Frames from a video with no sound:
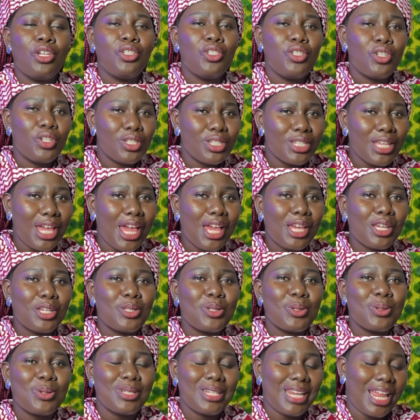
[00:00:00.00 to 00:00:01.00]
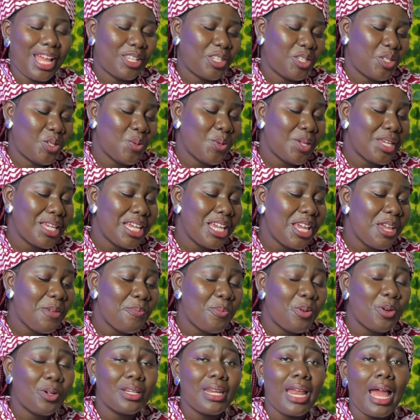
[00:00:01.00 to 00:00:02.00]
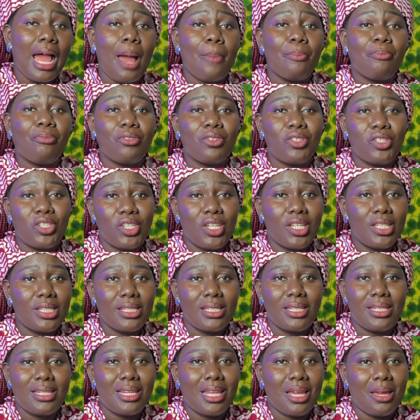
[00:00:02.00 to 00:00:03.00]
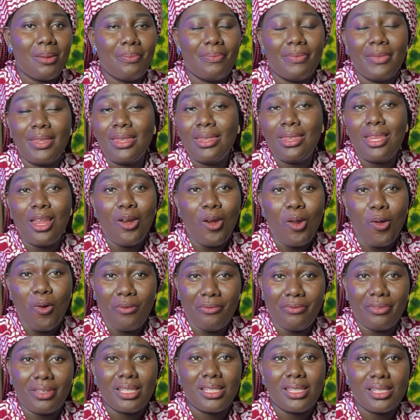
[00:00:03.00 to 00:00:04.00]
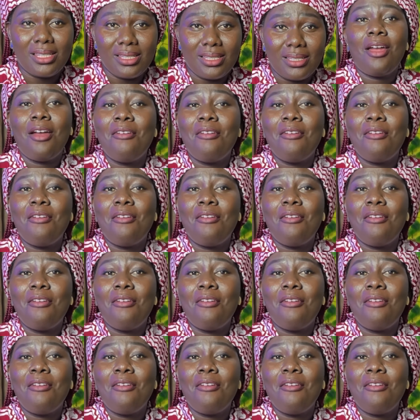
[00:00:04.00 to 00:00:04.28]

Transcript: Just ensure that you keep on appreciating them. They love it.